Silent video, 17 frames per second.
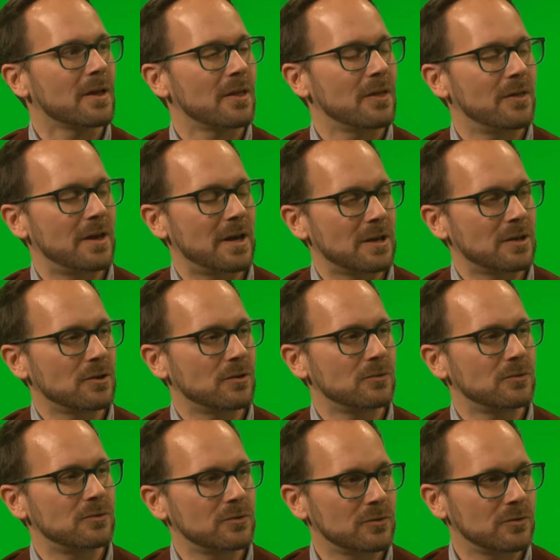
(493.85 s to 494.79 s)
than you
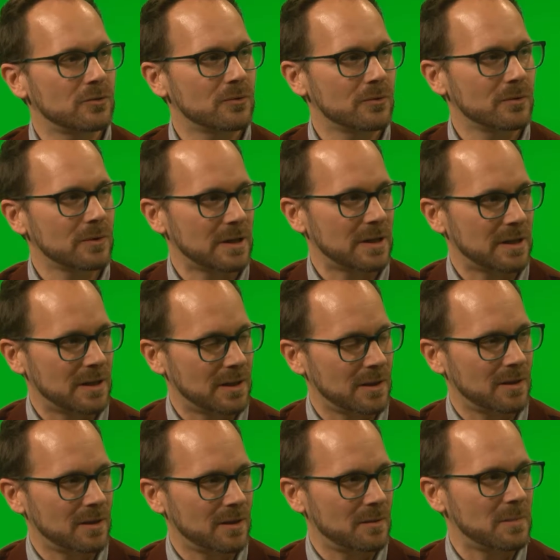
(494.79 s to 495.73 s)
do
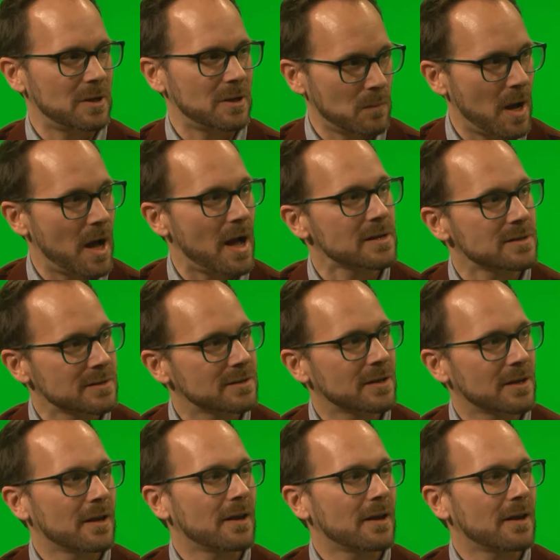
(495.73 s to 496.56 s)
in the Midwest.